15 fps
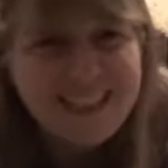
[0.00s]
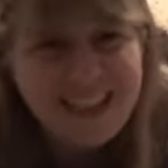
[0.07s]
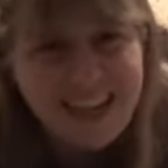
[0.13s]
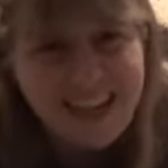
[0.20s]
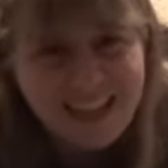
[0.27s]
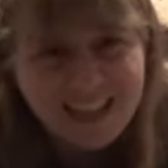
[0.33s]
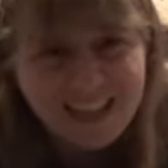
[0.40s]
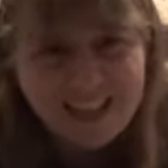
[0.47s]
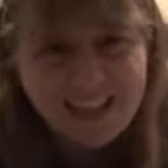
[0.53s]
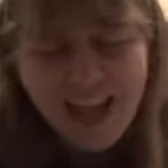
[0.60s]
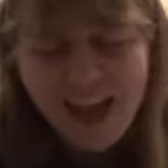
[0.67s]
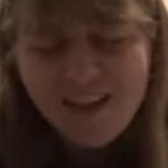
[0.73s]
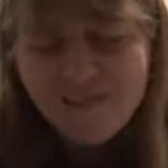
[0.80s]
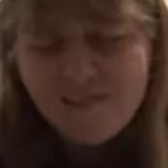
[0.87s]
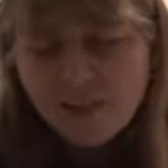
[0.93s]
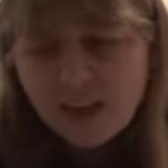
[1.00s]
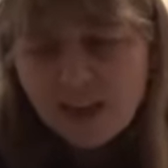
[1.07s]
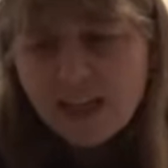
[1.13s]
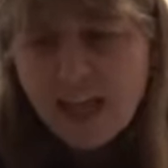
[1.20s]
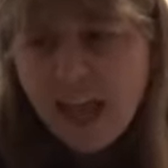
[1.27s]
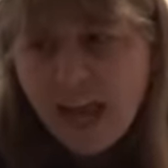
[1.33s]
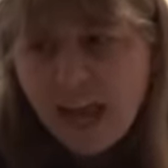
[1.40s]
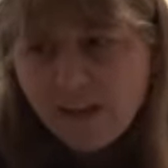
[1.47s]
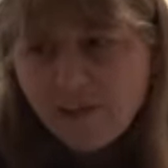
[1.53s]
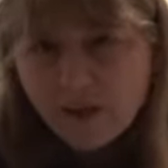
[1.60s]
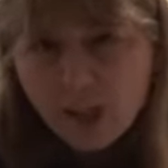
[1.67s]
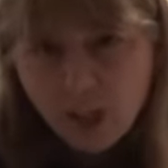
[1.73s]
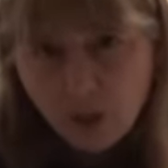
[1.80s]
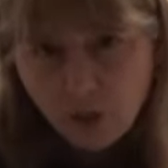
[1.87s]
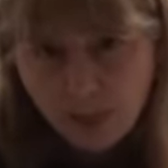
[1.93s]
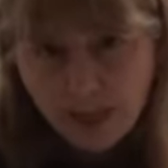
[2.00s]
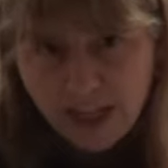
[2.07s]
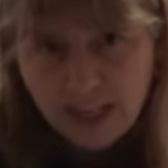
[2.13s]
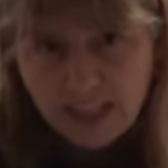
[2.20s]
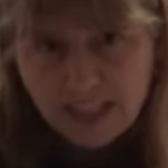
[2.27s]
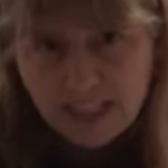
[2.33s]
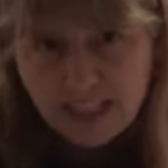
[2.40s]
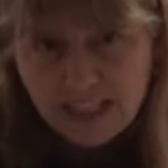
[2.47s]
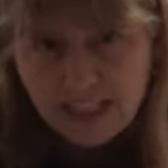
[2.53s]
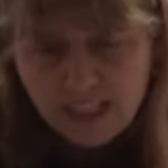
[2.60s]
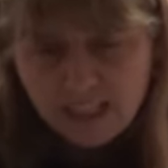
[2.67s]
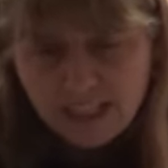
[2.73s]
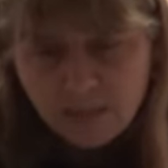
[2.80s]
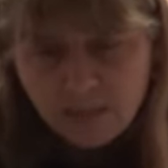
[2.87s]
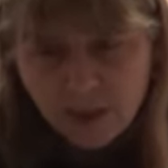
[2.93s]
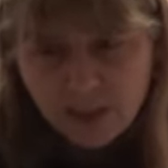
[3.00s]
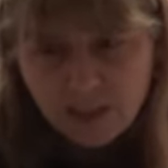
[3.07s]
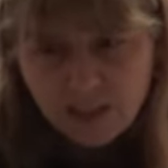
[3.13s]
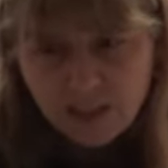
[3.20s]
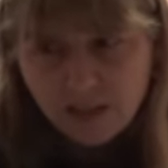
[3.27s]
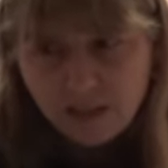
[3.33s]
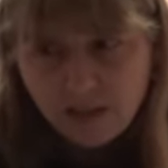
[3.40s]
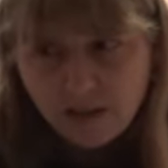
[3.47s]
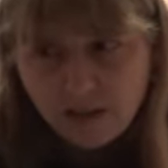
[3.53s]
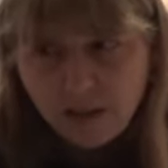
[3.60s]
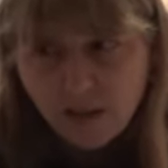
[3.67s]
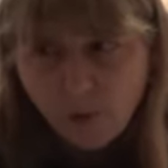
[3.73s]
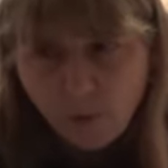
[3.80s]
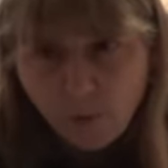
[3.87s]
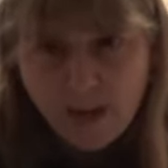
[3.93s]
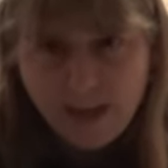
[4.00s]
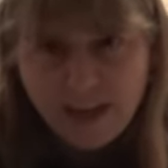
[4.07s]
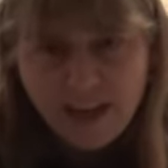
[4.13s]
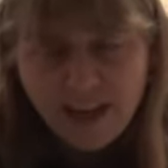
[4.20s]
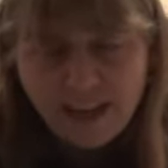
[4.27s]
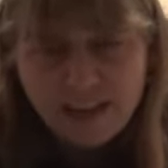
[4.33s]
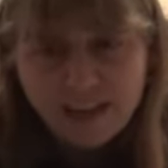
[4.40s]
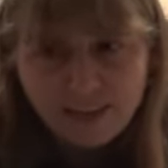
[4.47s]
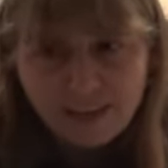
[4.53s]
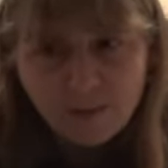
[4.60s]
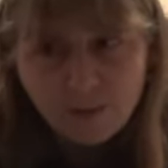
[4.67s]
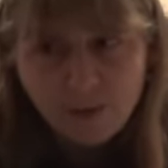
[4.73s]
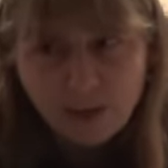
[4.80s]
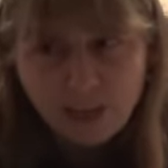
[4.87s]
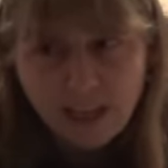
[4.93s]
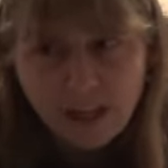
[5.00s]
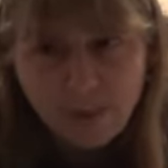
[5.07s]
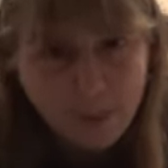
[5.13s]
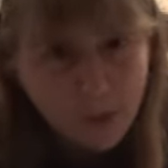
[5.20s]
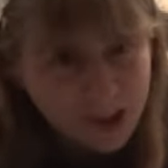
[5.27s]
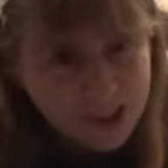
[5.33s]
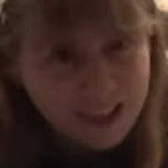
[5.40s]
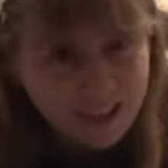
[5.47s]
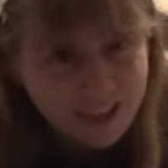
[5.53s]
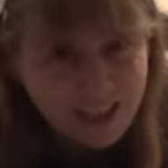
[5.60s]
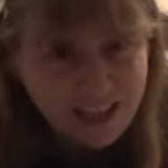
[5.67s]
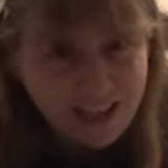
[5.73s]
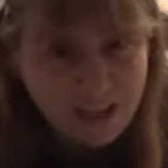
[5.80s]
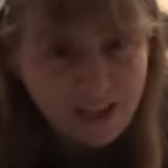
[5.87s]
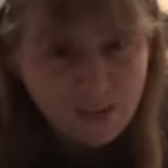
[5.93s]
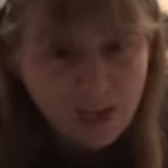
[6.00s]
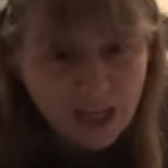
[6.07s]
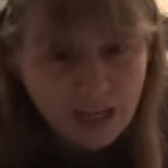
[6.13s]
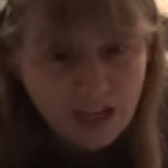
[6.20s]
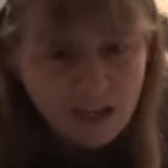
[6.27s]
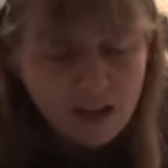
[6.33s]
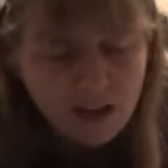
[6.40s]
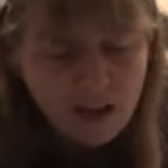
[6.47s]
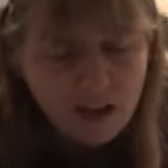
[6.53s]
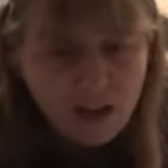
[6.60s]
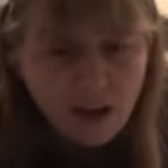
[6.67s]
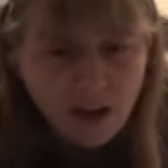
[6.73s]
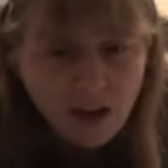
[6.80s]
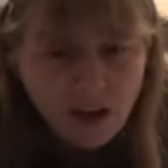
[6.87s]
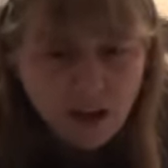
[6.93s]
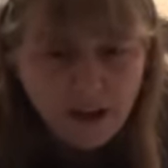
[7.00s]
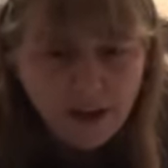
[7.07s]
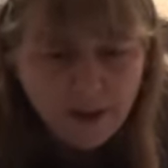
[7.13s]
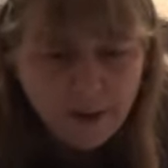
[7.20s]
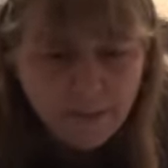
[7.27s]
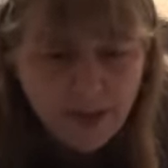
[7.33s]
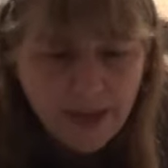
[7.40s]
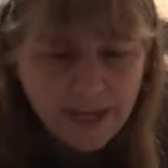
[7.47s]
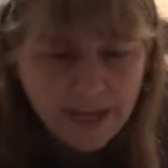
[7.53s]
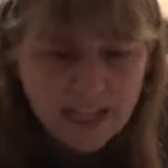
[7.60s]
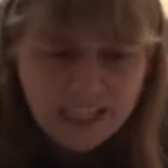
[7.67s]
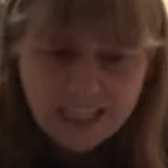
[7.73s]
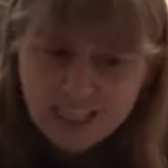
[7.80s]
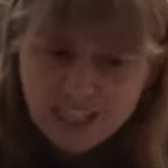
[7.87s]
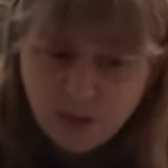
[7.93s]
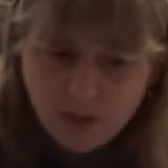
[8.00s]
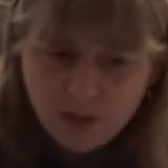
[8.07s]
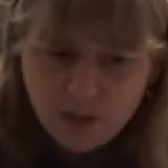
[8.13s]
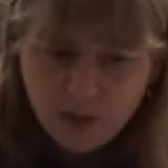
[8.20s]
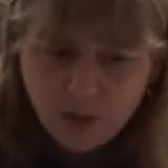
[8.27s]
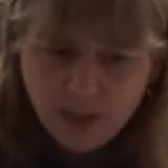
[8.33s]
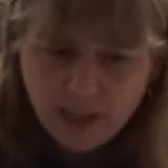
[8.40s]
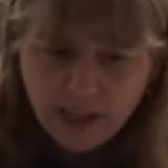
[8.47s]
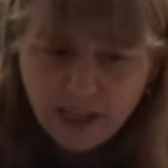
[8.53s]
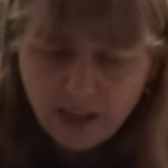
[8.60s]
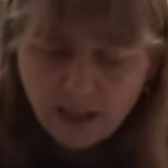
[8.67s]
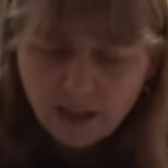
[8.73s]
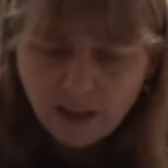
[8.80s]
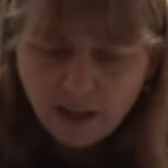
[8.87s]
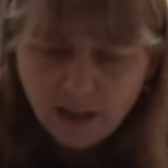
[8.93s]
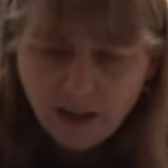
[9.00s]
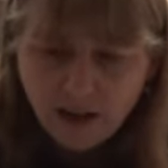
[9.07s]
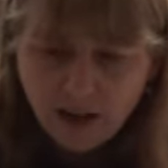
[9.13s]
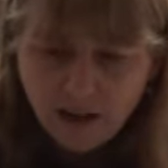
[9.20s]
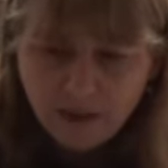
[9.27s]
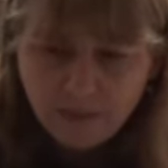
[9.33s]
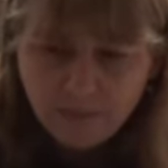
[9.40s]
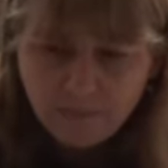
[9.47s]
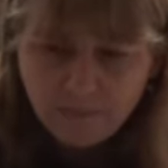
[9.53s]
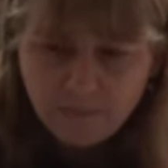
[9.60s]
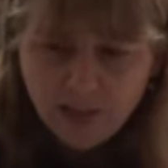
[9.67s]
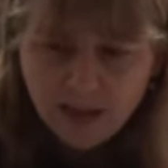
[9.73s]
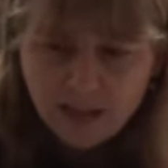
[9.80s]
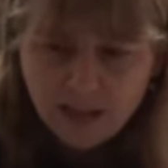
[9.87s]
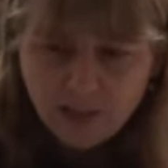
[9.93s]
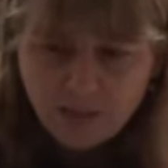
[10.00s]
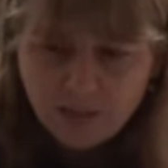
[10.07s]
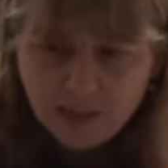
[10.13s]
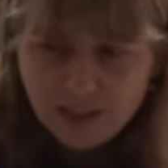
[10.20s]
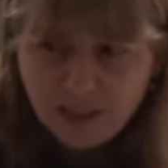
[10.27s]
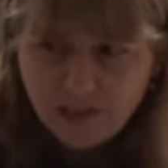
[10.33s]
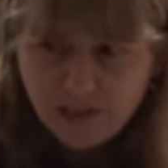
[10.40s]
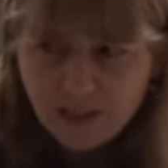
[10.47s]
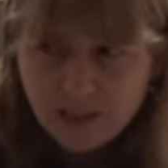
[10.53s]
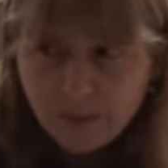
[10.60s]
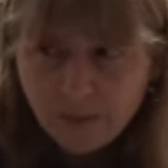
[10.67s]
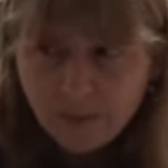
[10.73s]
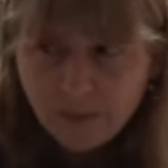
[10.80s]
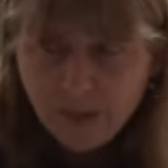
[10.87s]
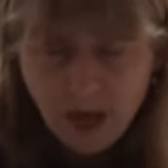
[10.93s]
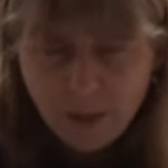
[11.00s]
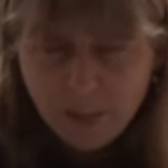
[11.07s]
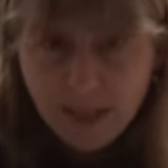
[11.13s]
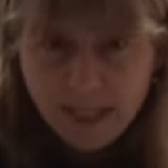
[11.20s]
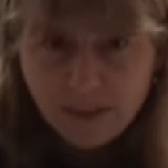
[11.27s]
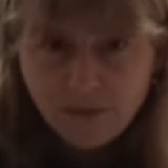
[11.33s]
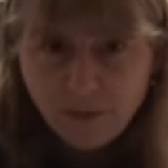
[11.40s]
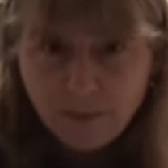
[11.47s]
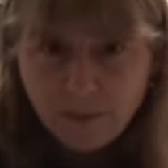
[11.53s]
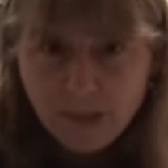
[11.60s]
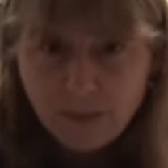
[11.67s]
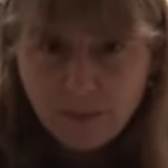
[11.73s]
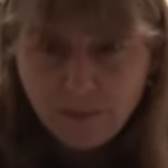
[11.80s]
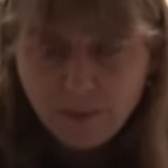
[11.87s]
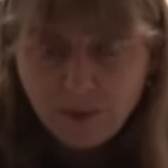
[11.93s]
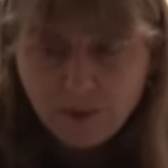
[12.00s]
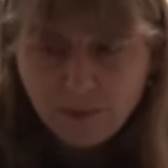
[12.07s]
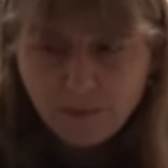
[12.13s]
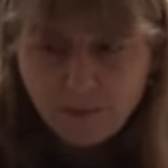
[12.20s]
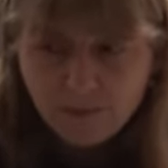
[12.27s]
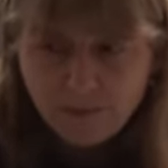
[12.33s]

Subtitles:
days, every day for 2 weeks, this person went and deliberately impersonated me. And in so doing, I did receive some comments from people